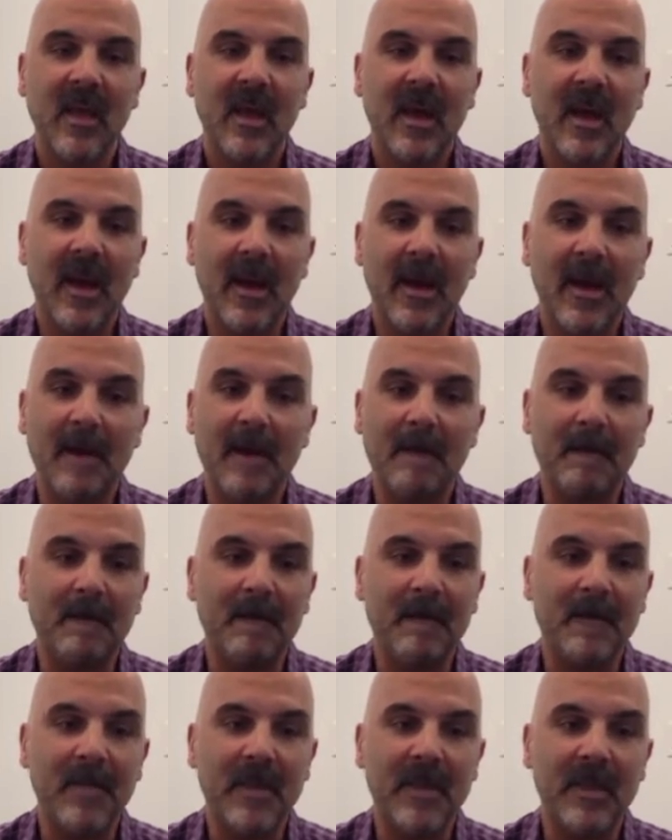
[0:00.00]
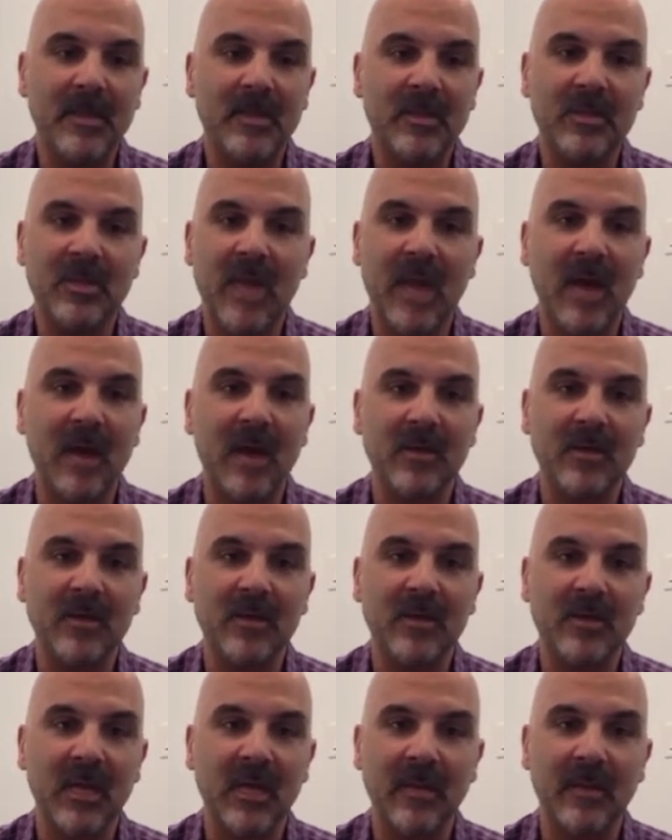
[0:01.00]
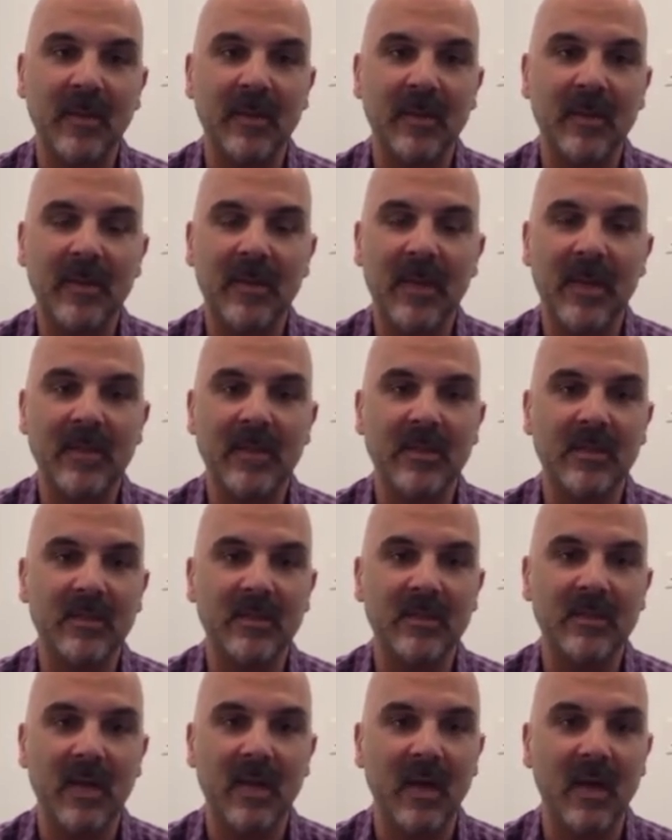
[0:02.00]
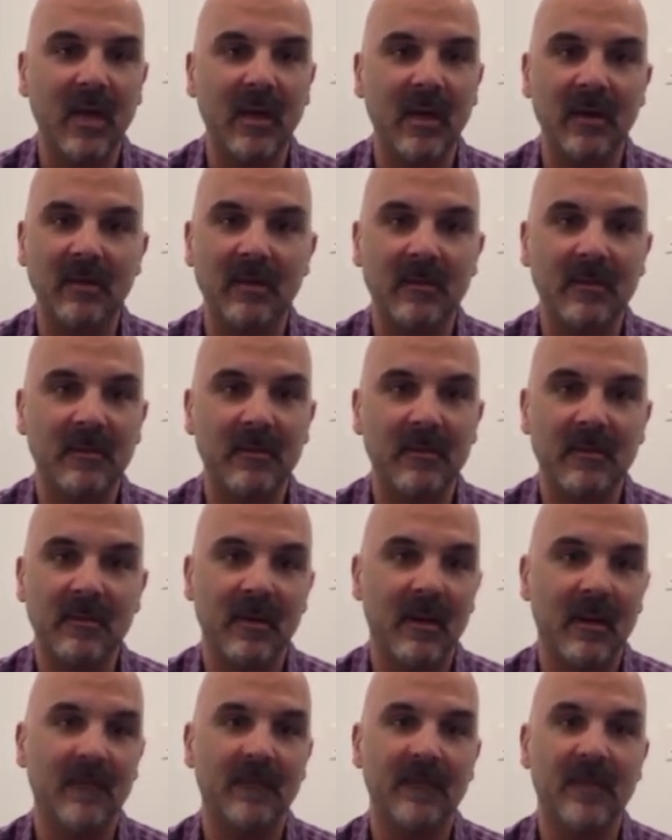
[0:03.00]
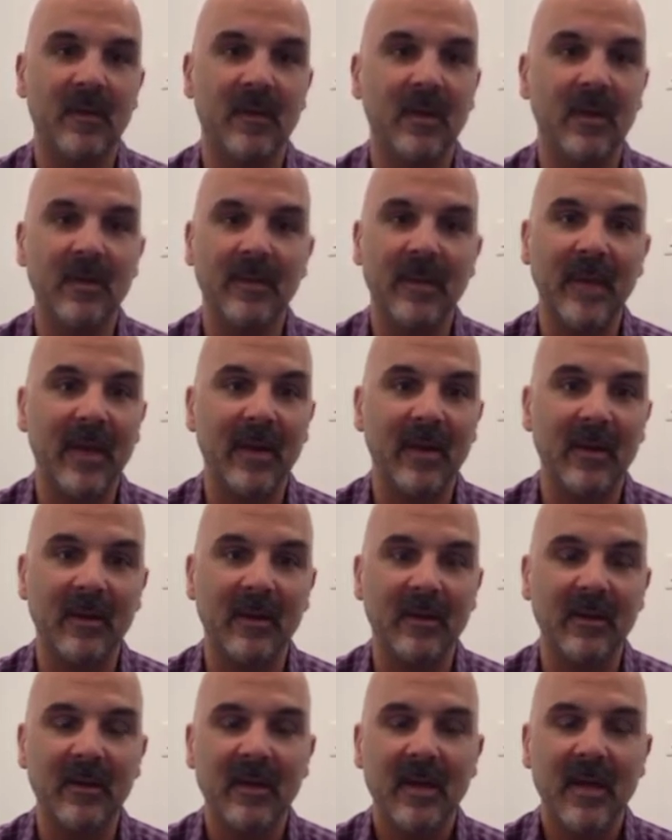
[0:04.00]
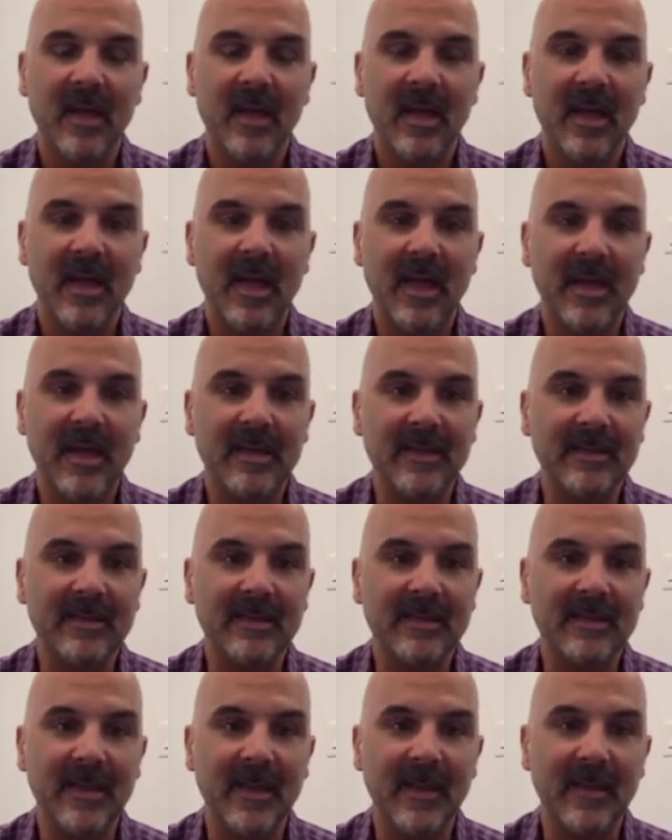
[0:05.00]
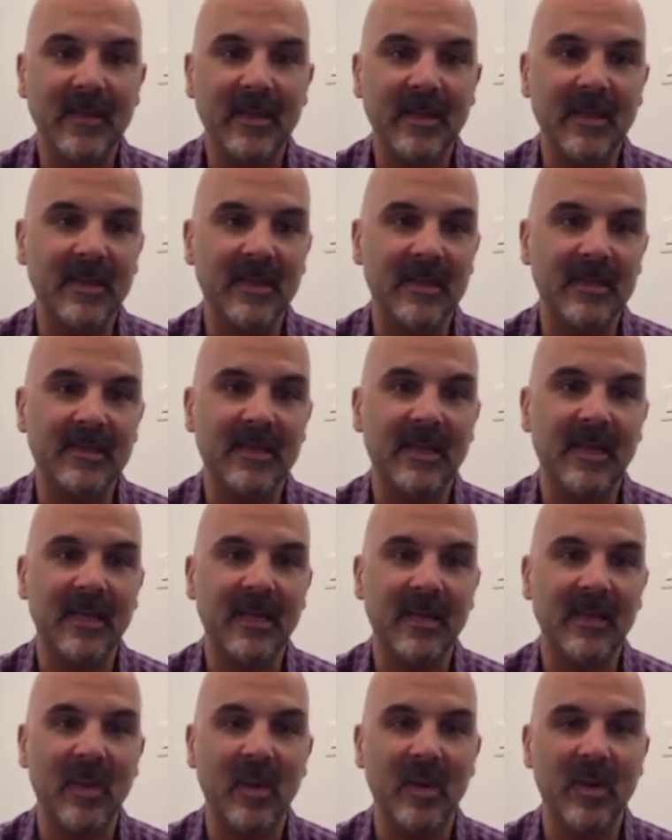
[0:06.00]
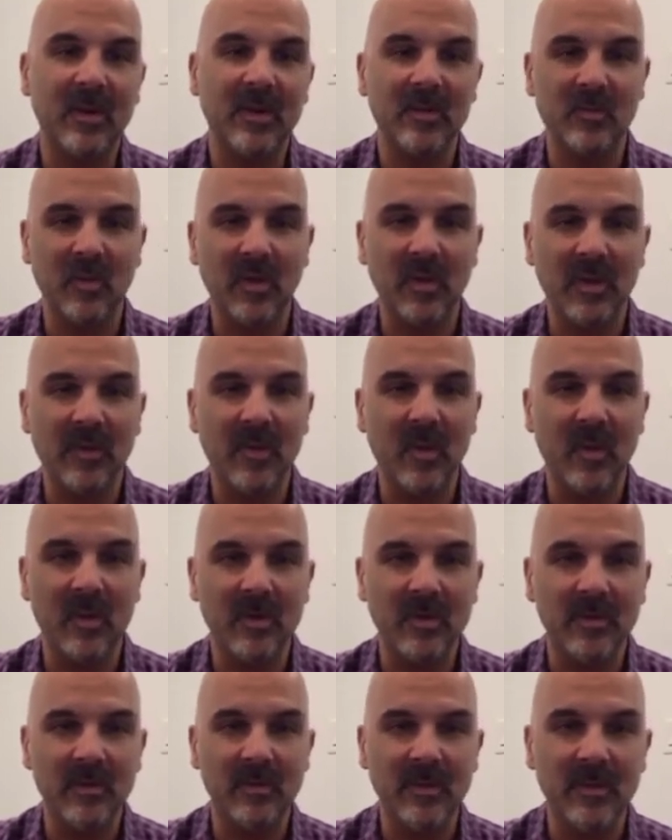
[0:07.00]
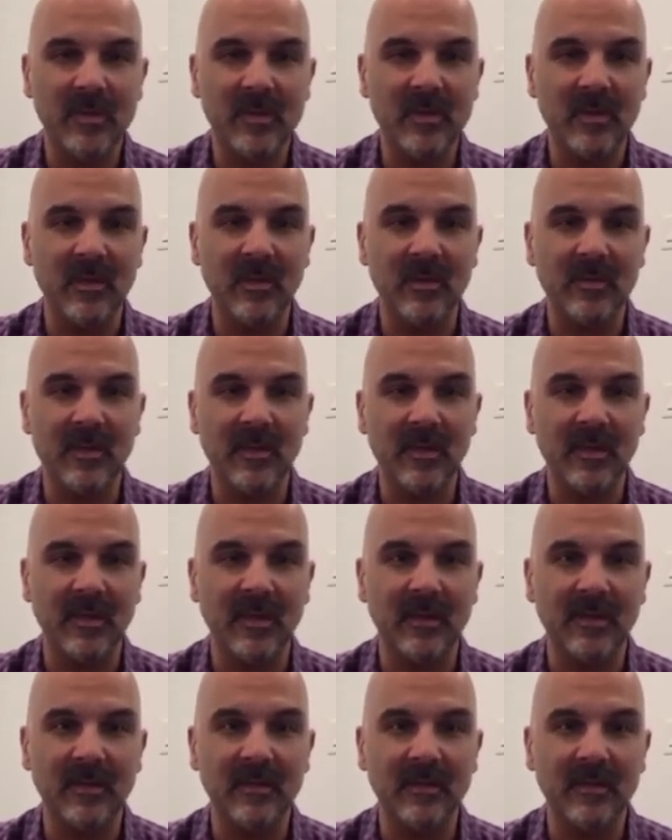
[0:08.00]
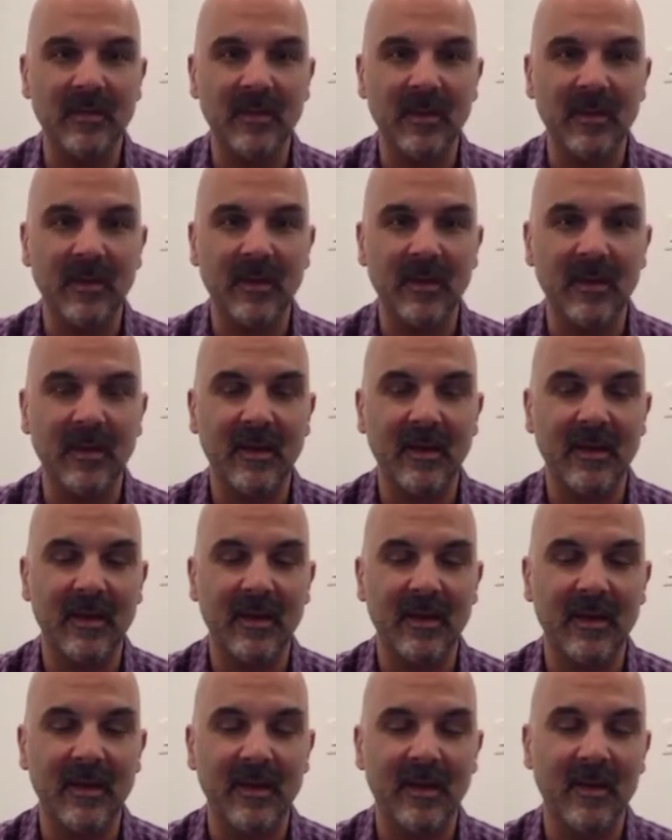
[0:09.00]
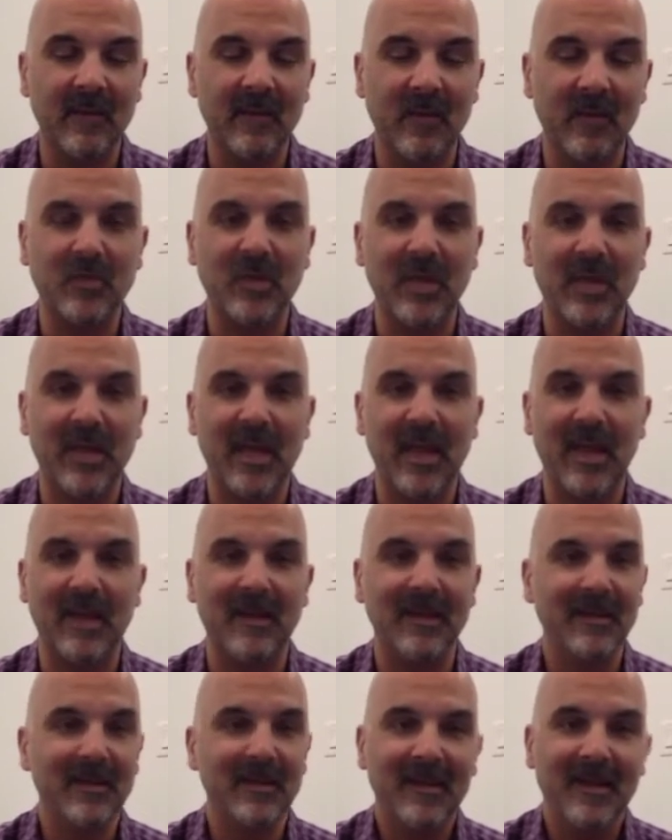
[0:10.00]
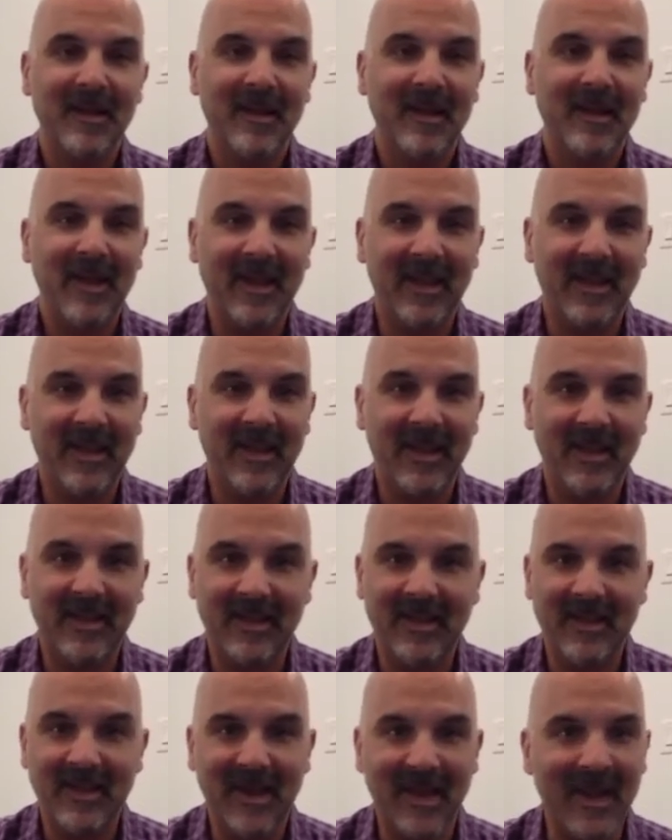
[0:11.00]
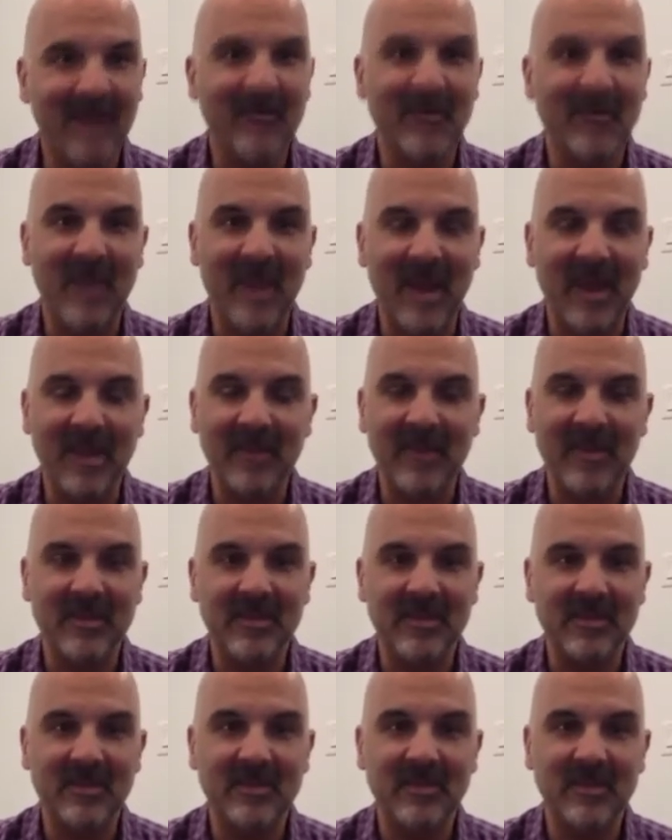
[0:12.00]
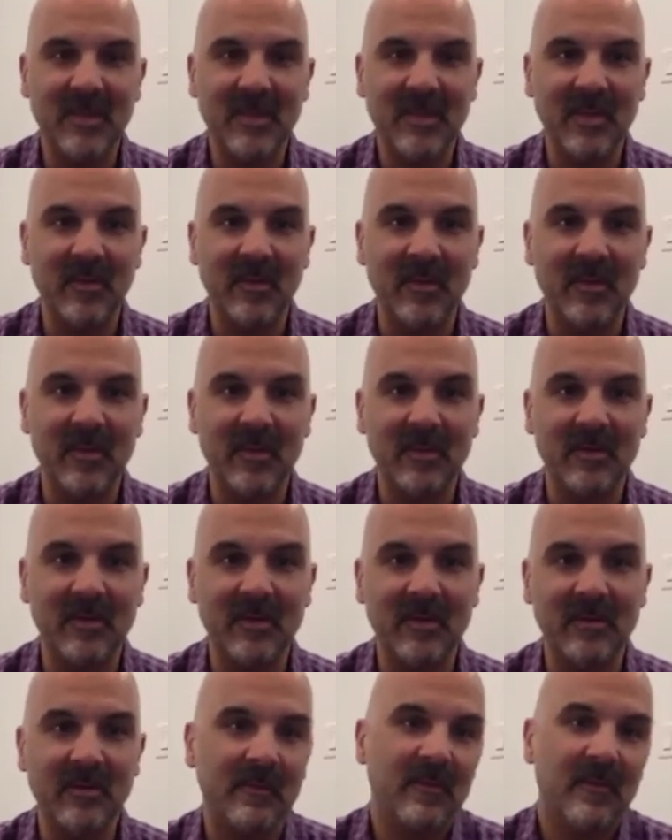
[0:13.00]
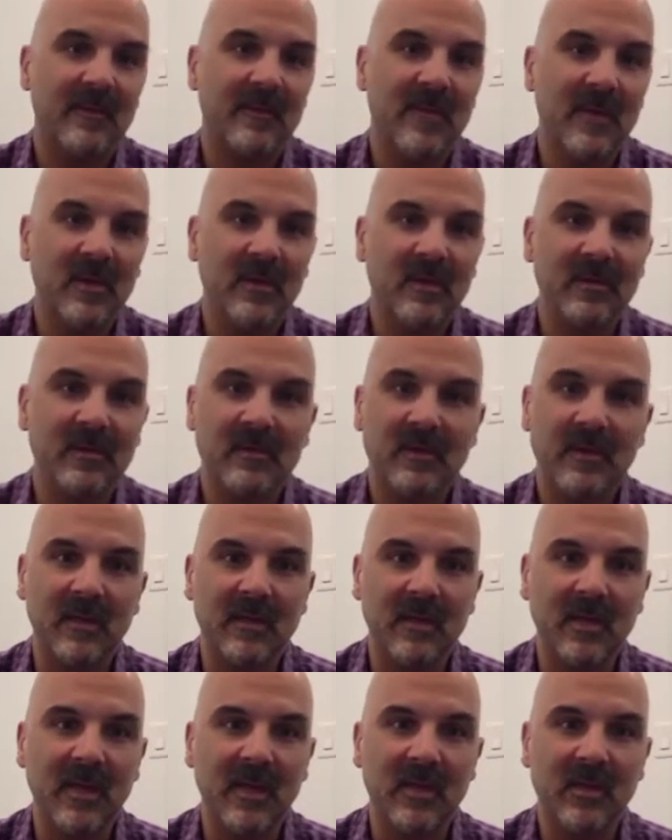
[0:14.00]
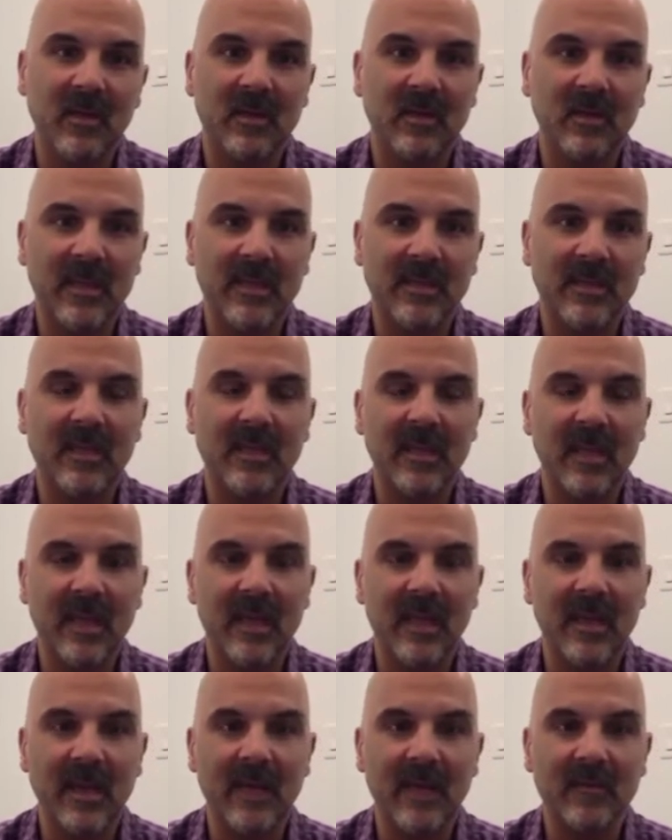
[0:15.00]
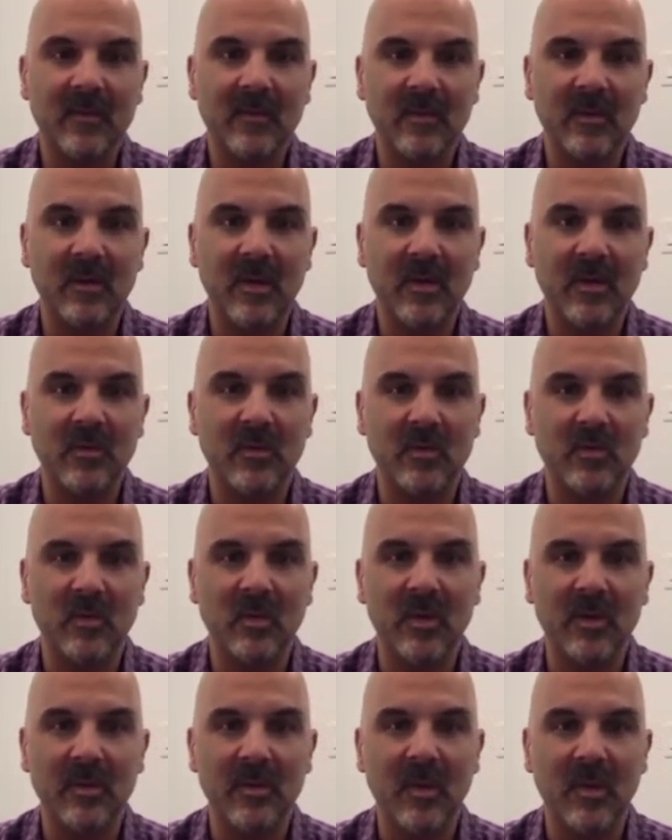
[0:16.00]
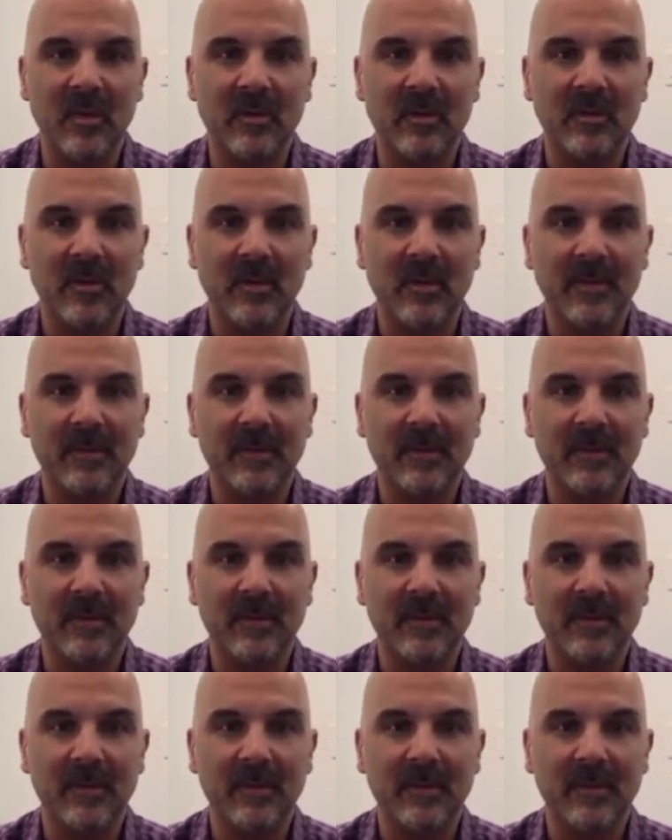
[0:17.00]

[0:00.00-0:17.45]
Um, it's challenging, but my patients are are feeling better. And um, the, the, aesthetic component is really important to me too. Is making you know, and, and unfortunately, I can't I can't get it on everybody, but just making women feel and, and look the best they can afterward also is really important to me.